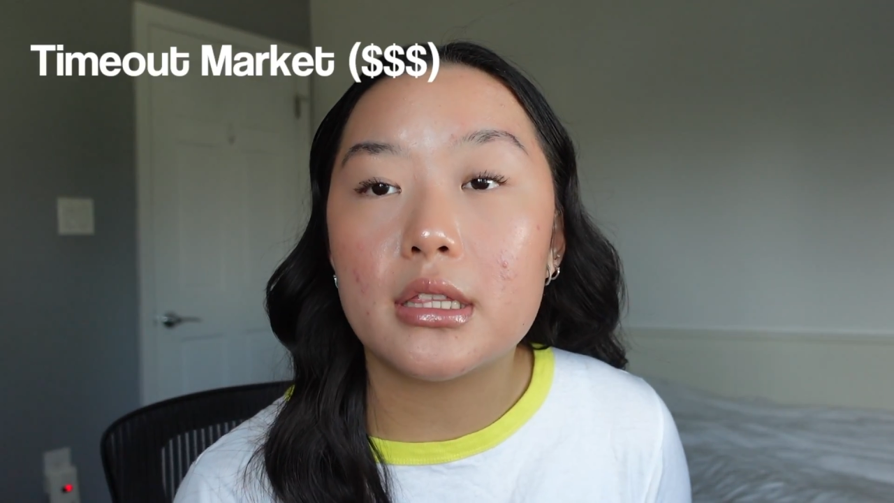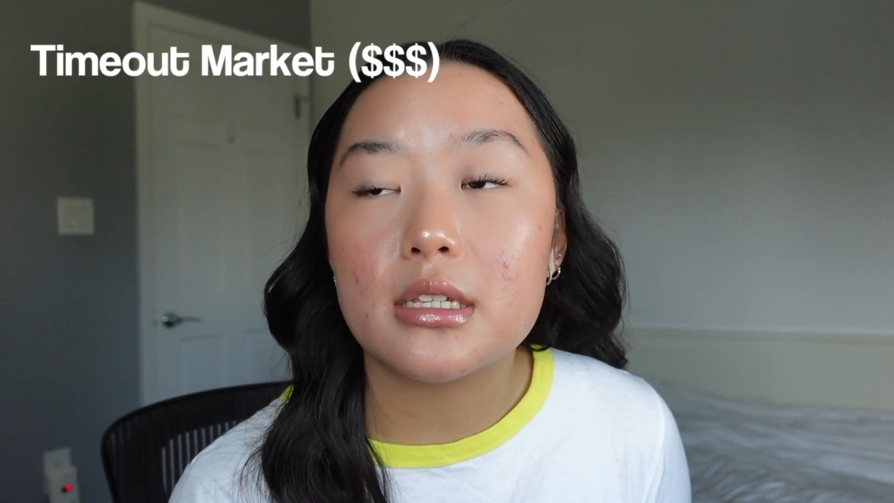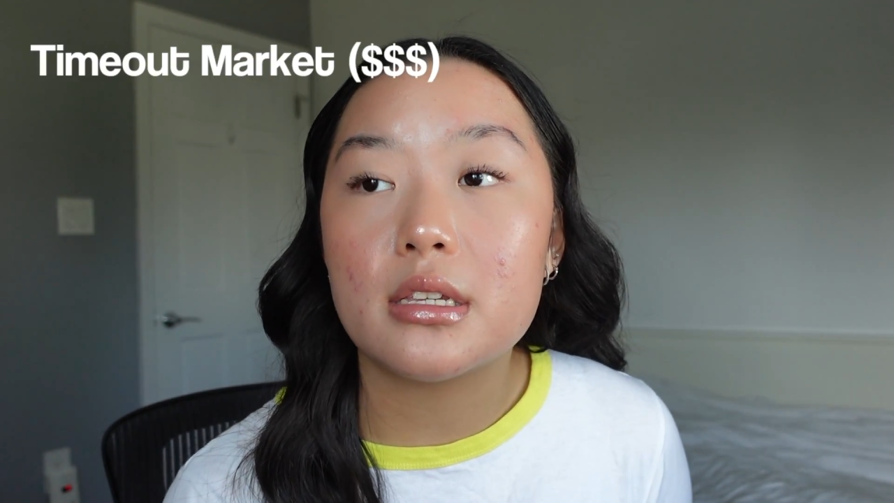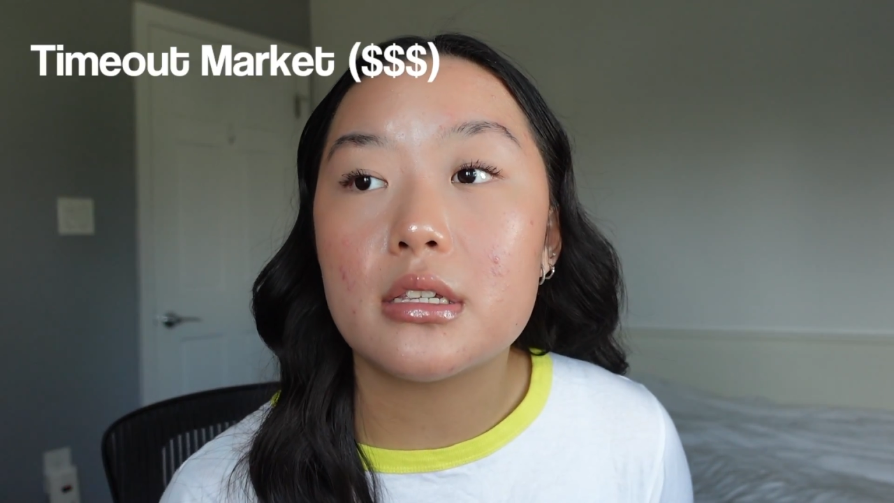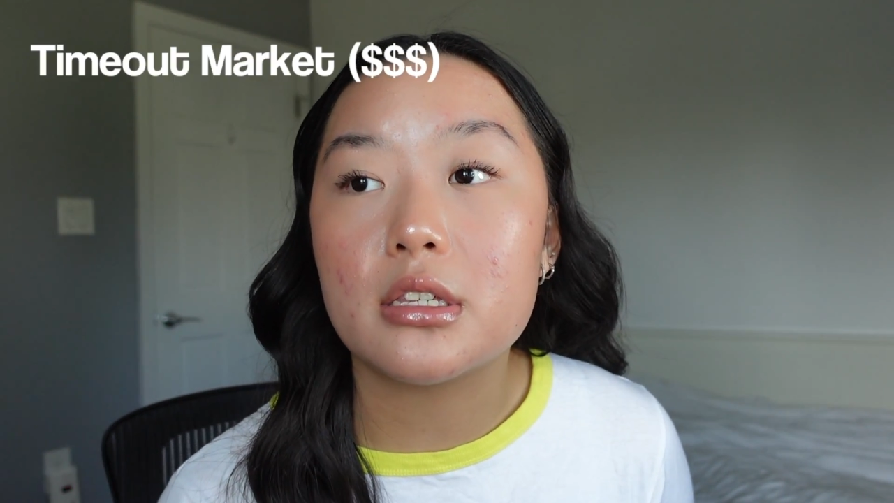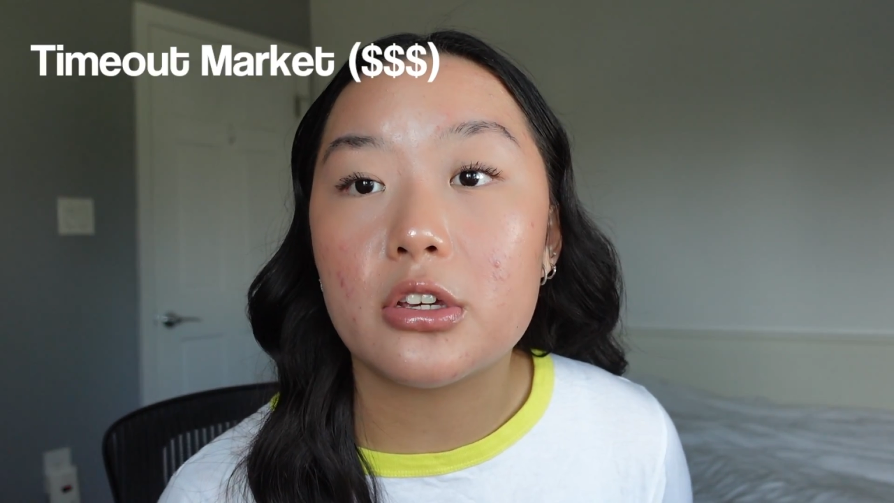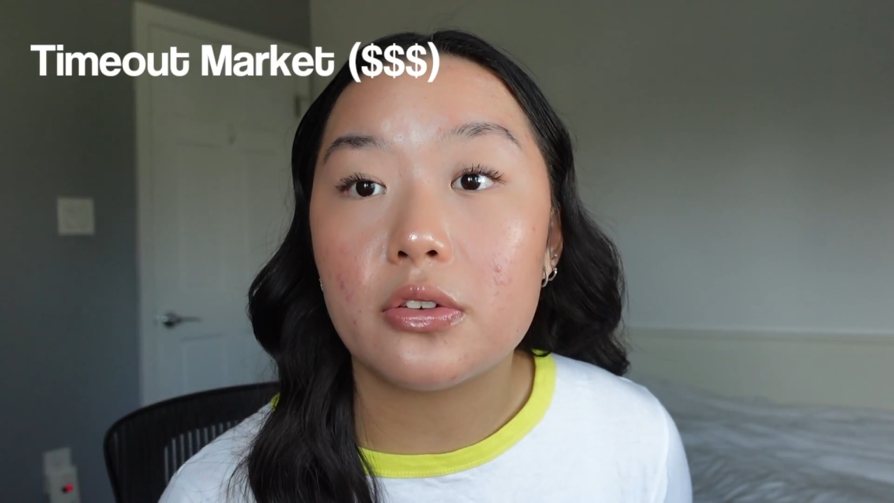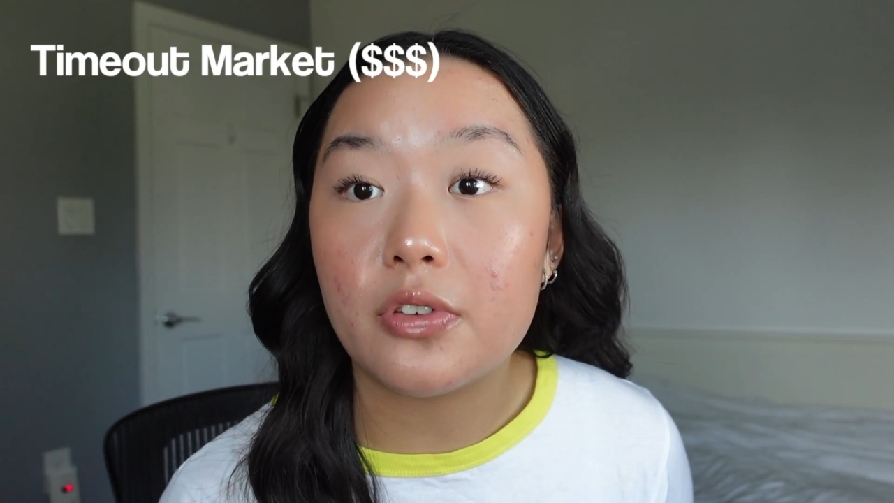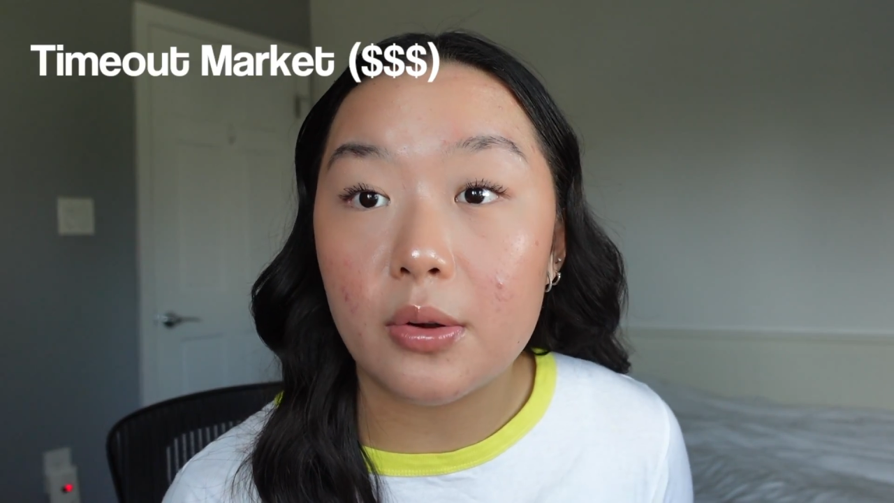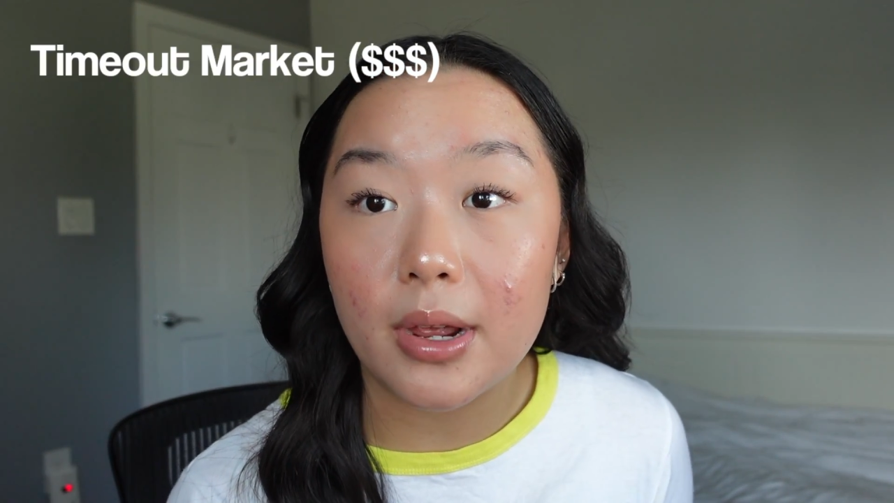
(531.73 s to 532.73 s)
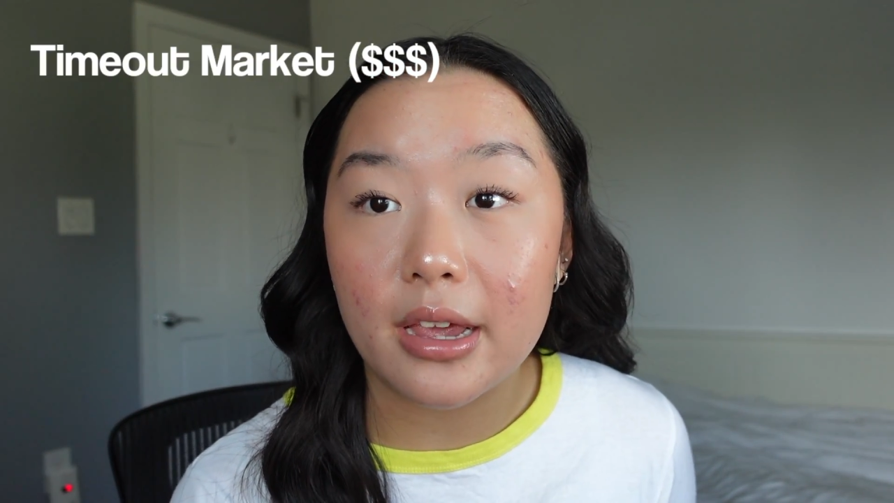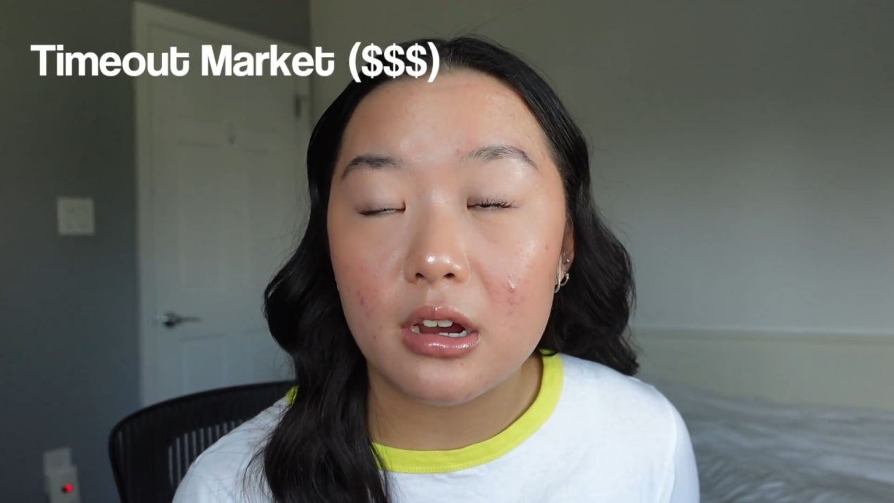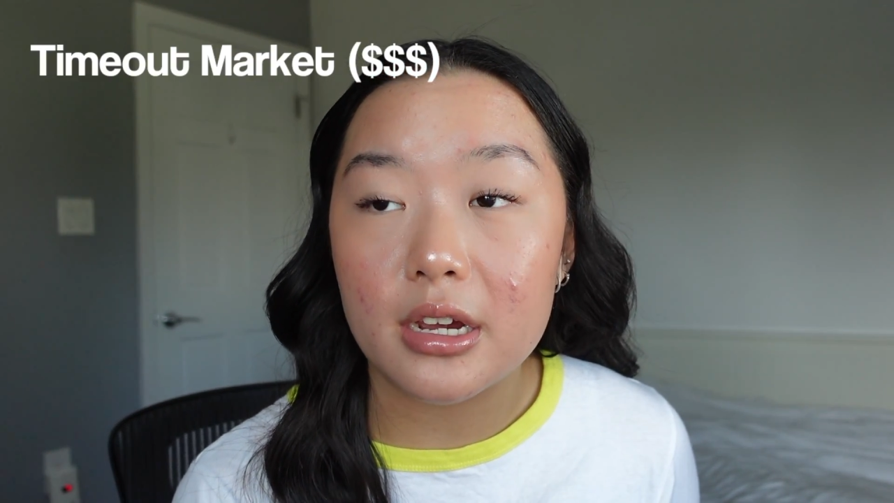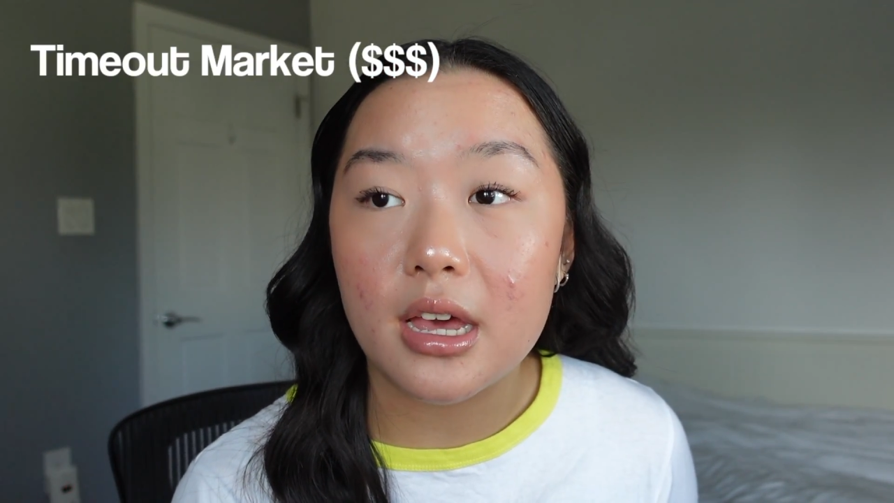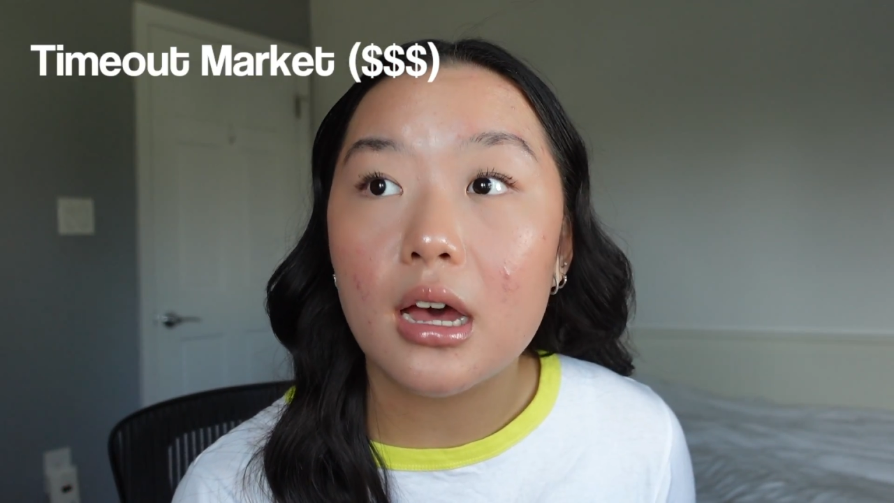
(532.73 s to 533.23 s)
This is near the Fenway
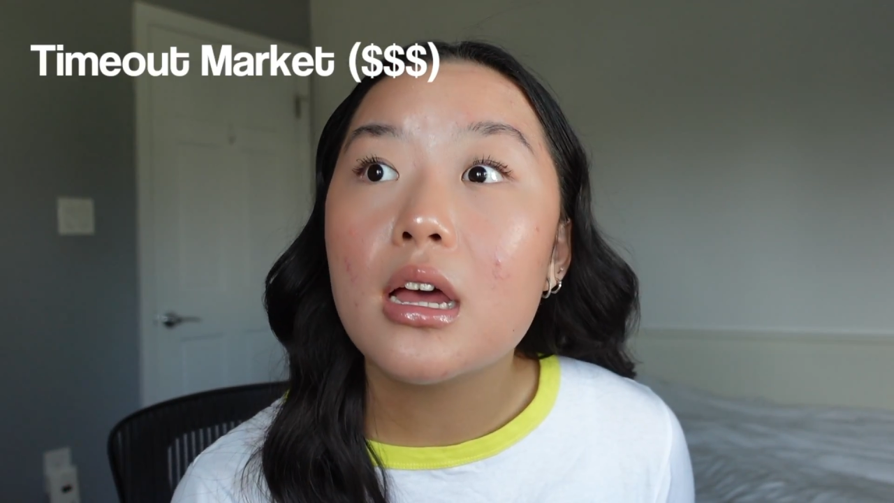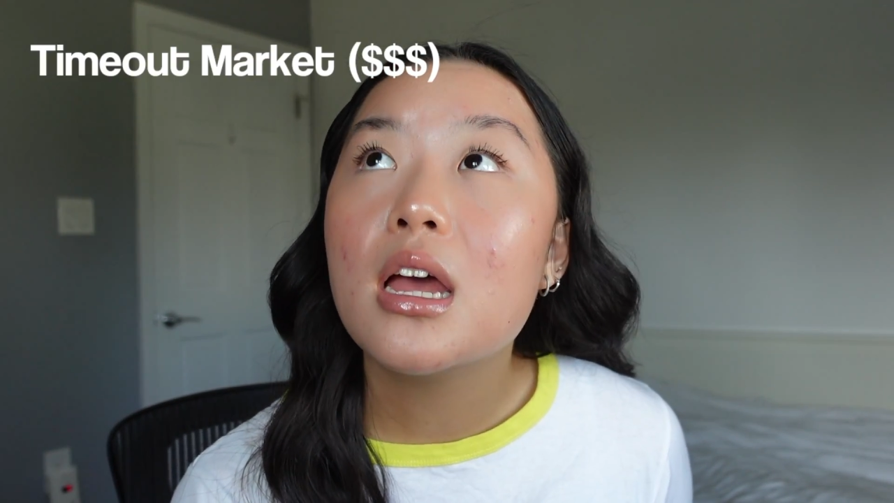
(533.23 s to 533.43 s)
area.